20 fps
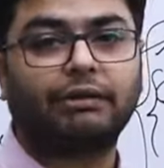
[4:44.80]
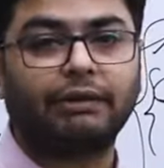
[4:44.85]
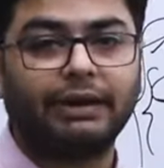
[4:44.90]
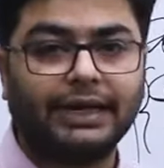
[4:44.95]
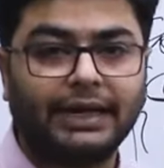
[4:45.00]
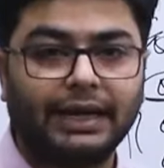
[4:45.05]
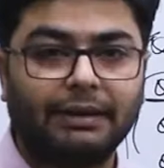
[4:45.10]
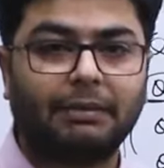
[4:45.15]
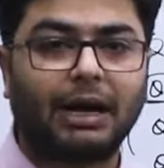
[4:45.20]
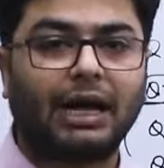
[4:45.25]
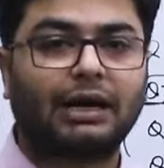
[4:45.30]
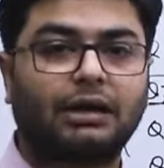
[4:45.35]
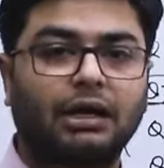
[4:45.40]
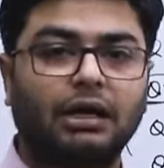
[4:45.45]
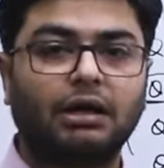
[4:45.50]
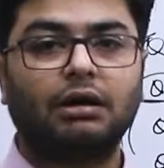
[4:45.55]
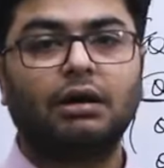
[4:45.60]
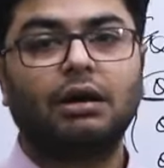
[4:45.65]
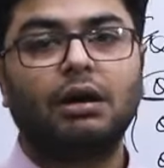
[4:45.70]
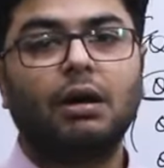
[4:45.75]
20
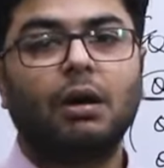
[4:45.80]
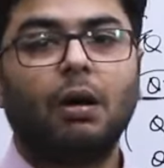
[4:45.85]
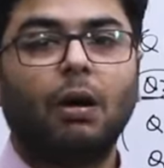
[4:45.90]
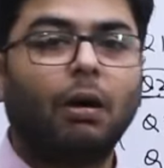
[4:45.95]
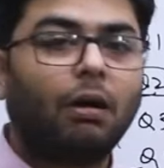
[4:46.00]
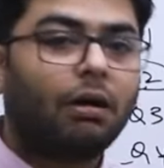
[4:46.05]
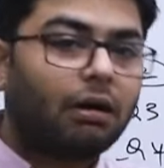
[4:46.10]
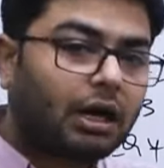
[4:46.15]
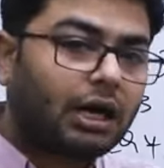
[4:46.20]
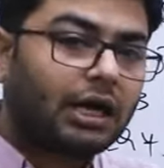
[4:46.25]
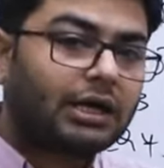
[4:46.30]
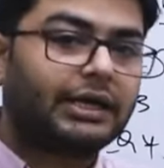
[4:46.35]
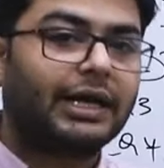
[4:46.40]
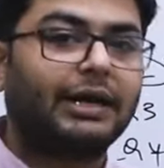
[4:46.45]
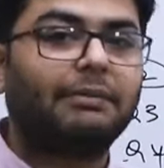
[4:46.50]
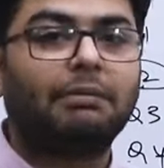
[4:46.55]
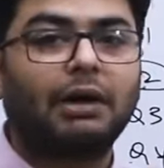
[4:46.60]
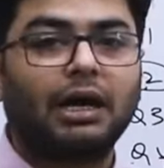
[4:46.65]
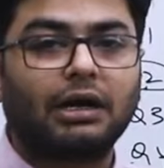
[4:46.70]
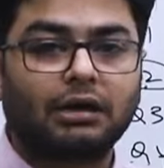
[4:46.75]
marker or a
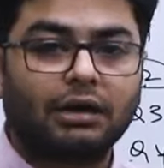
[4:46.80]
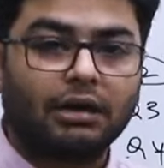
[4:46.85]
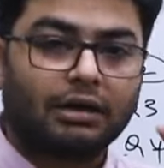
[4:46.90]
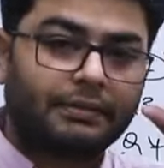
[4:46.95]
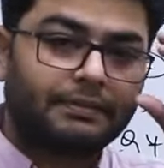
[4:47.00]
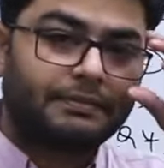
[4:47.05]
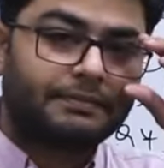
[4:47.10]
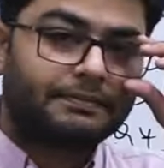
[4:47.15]
10 marker,